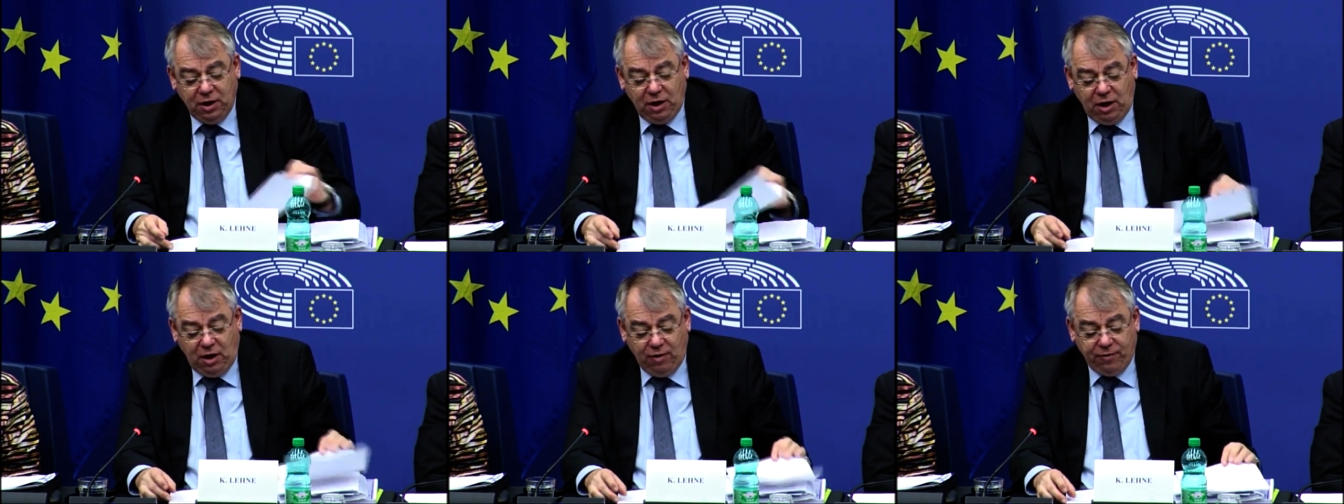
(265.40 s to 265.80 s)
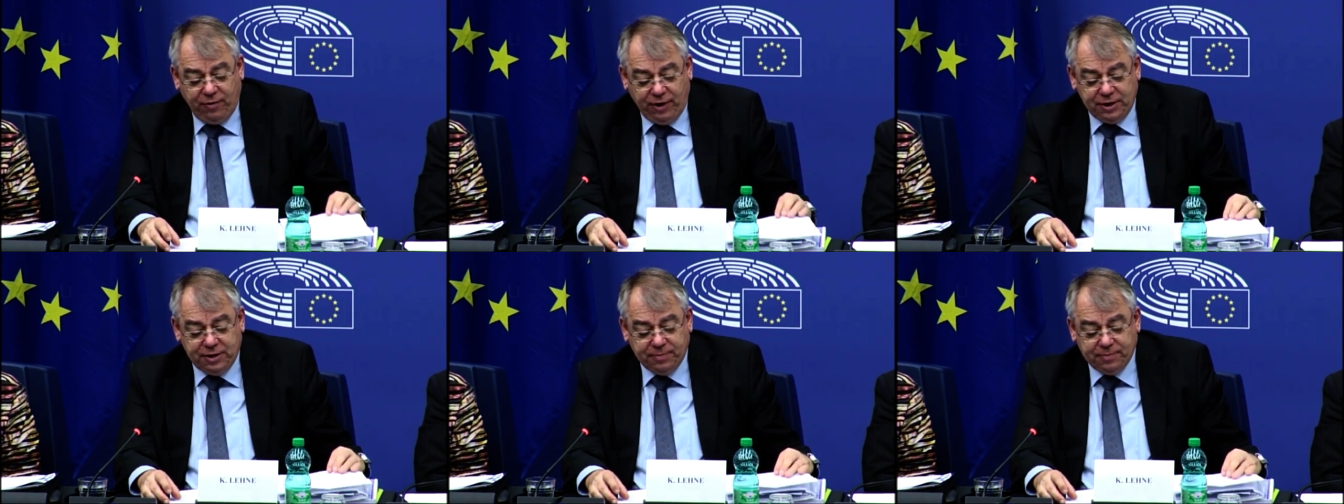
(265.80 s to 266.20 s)
were an
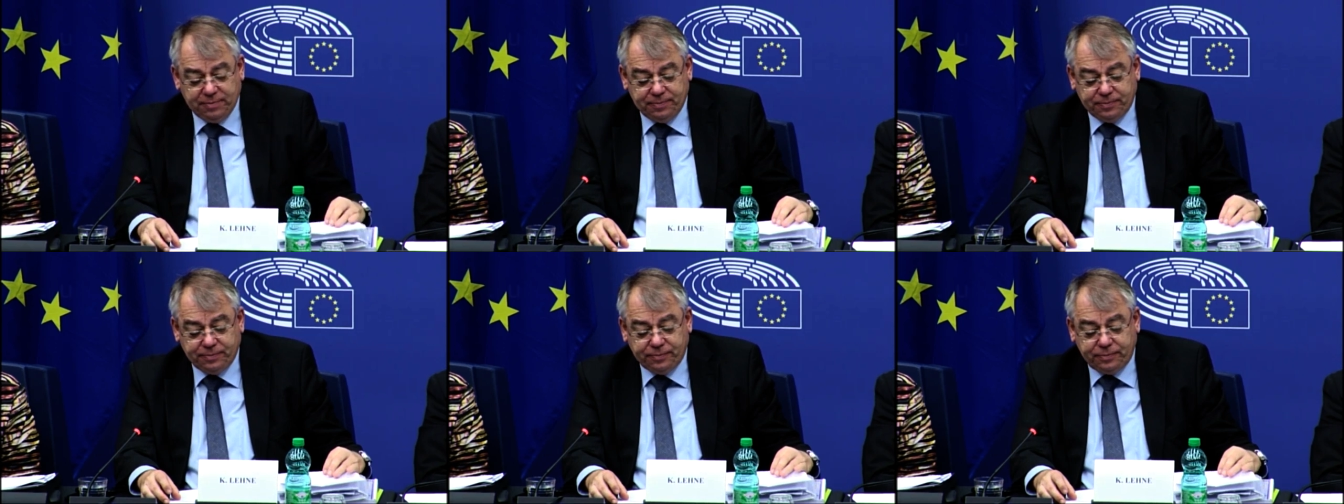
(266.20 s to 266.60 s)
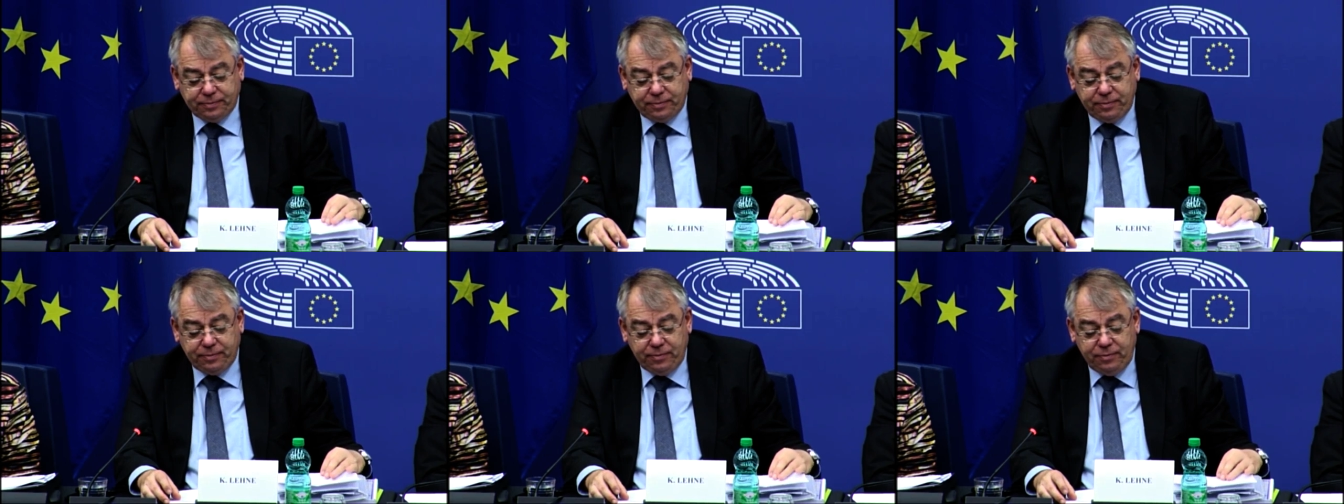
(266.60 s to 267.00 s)
area where we
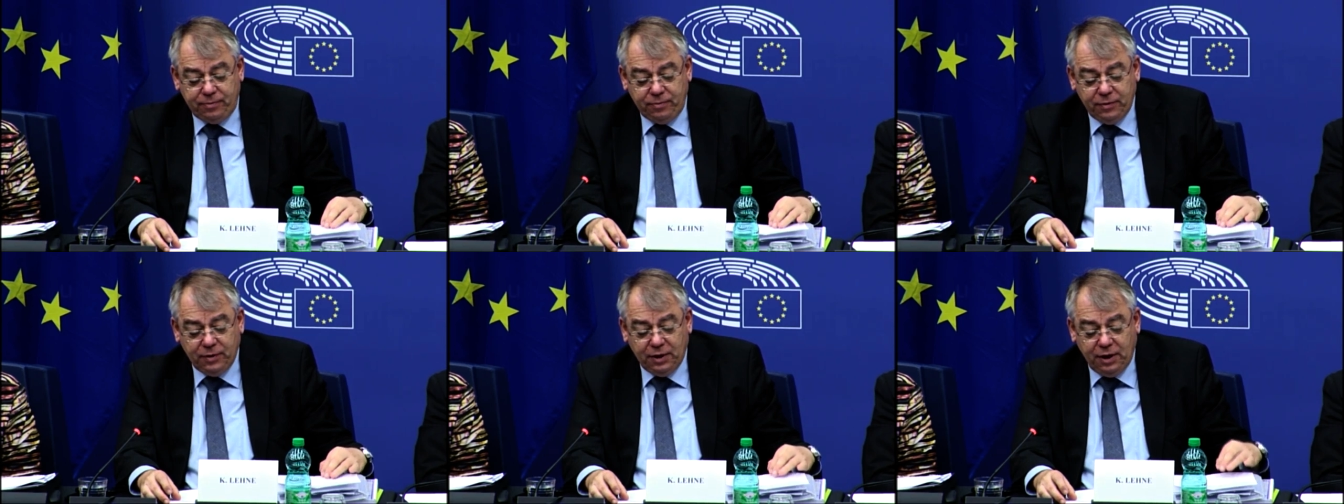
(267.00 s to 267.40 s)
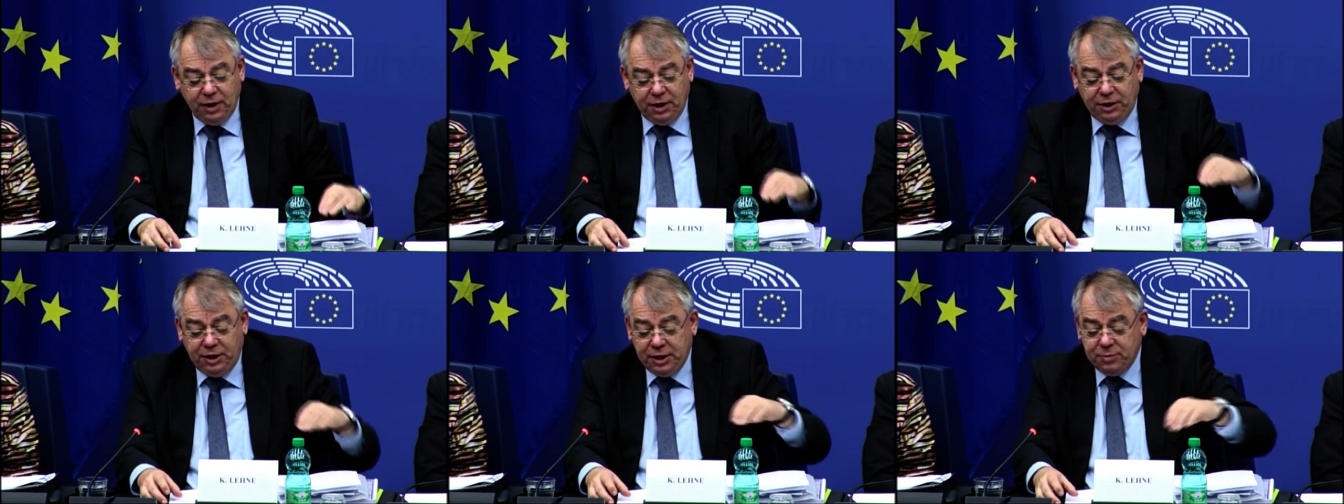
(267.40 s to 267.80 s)
uh, concluded
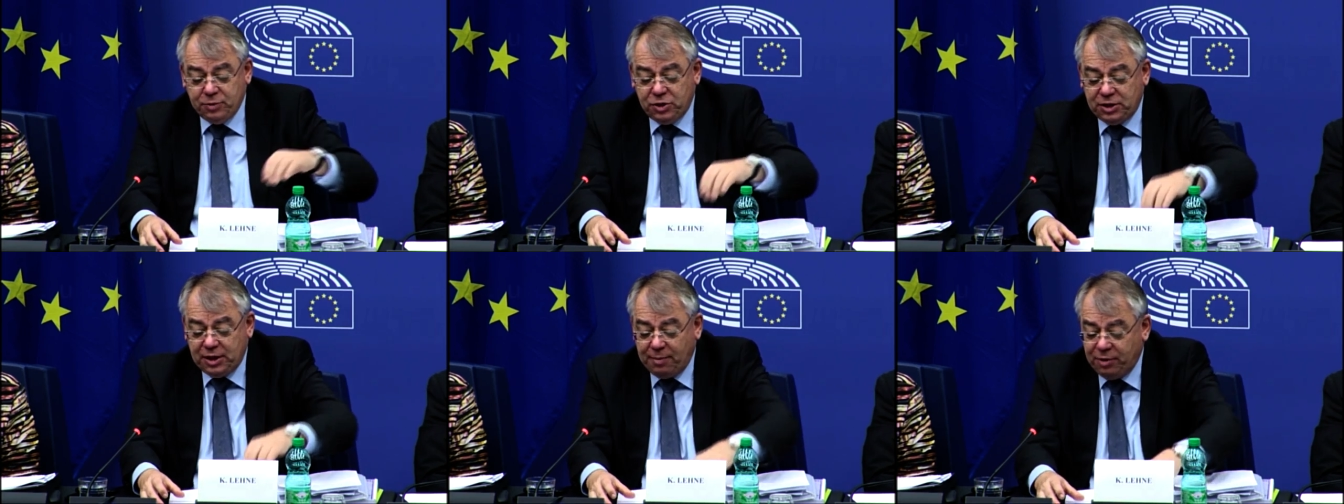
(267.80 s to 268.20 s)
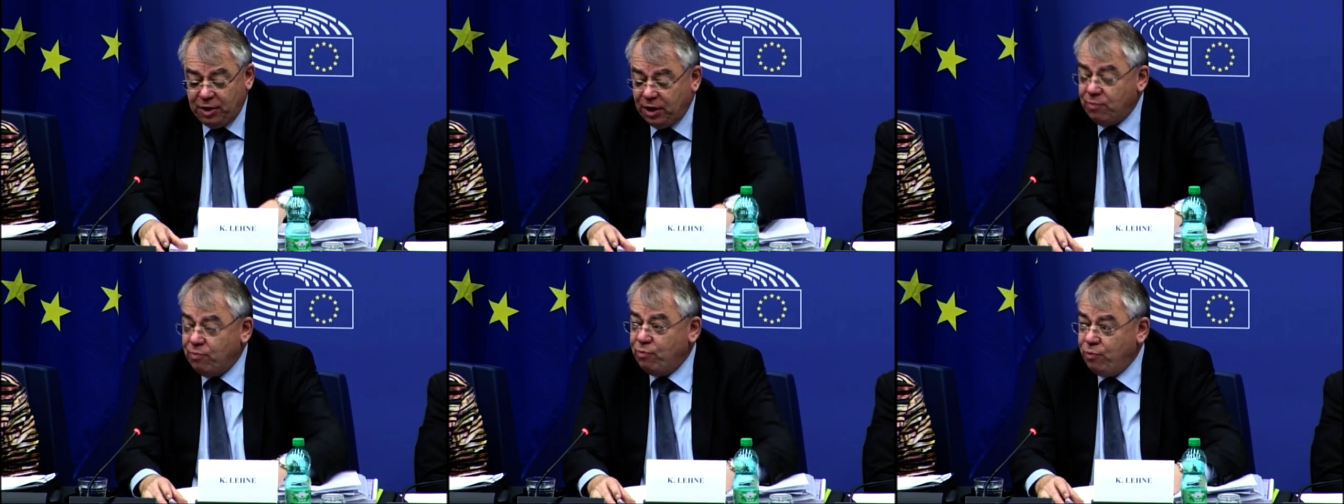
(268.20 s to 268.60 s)
that there was
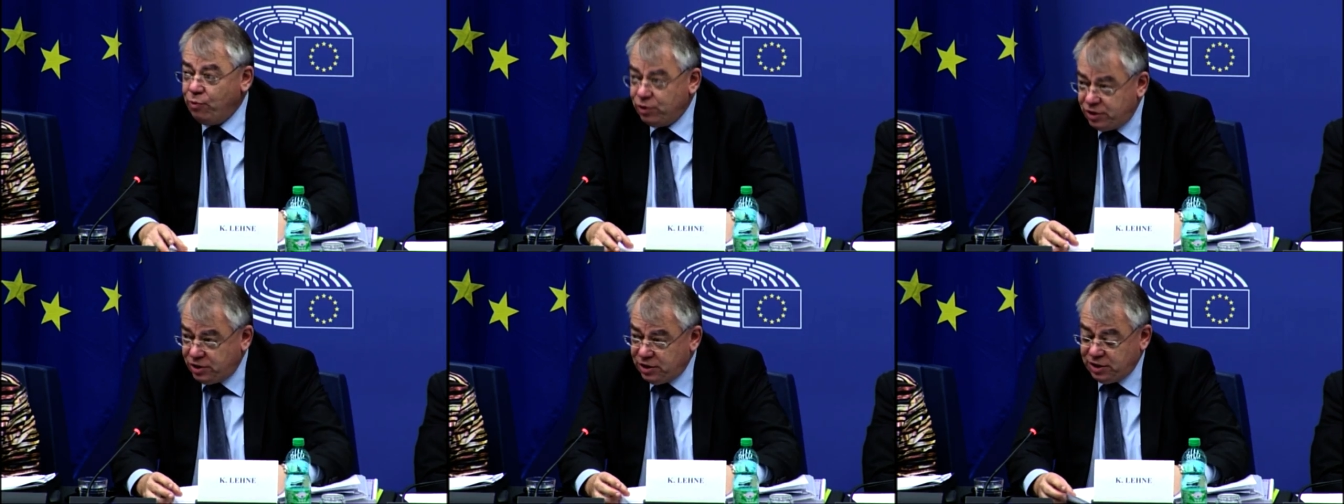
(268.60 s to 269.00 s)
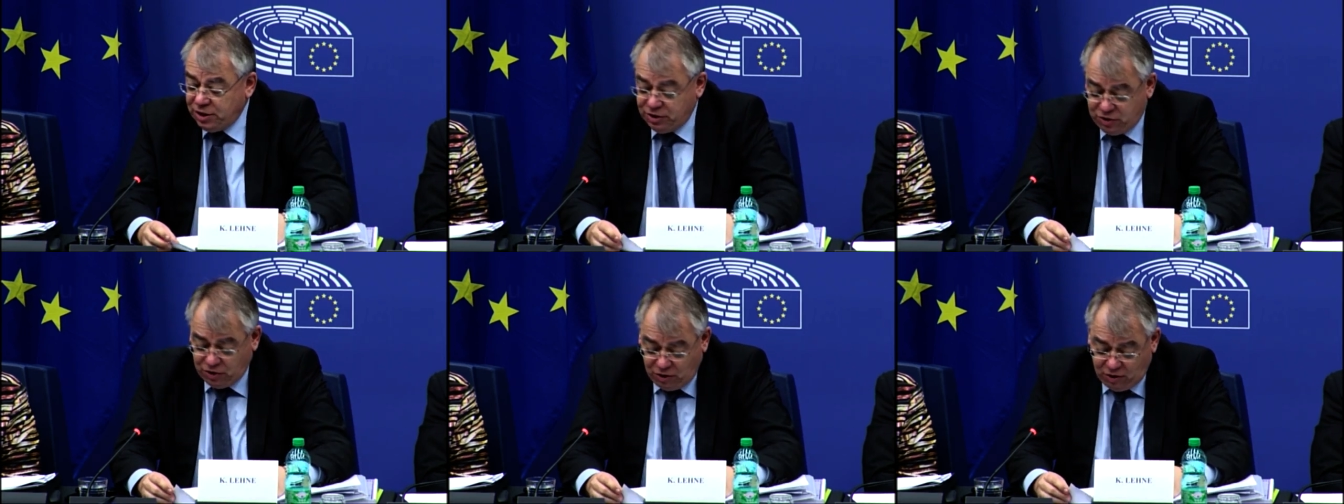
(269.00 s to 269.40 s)
no
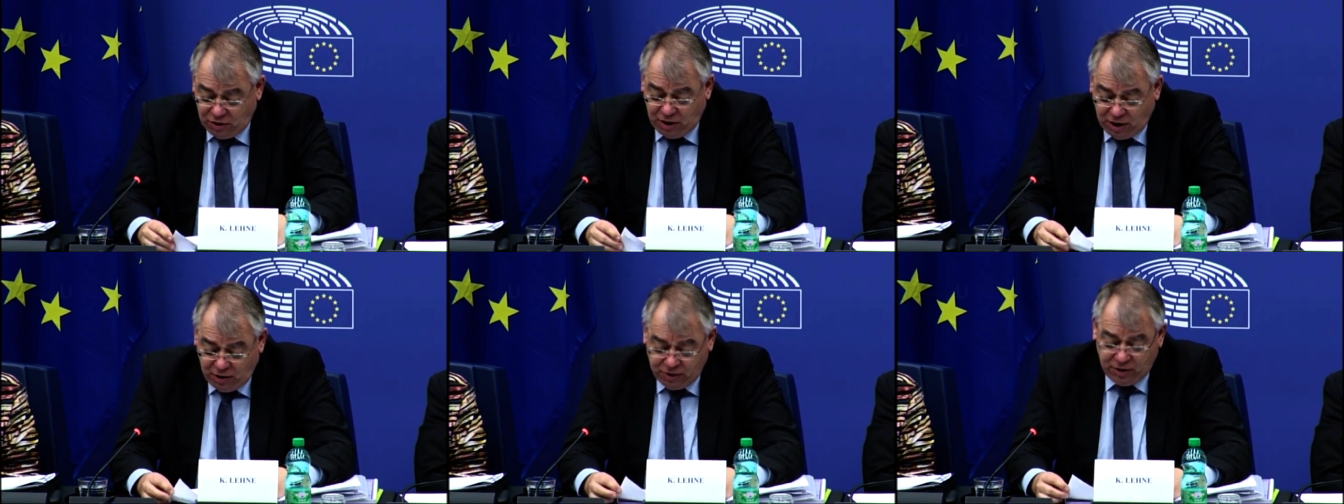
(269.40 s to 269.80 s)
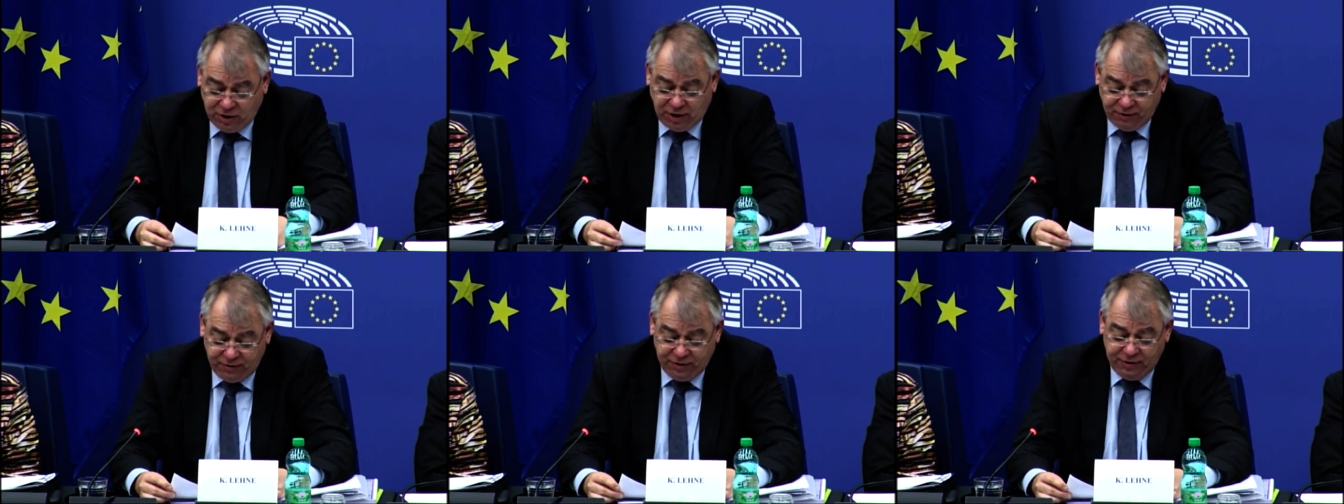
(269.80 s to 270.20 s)
material error.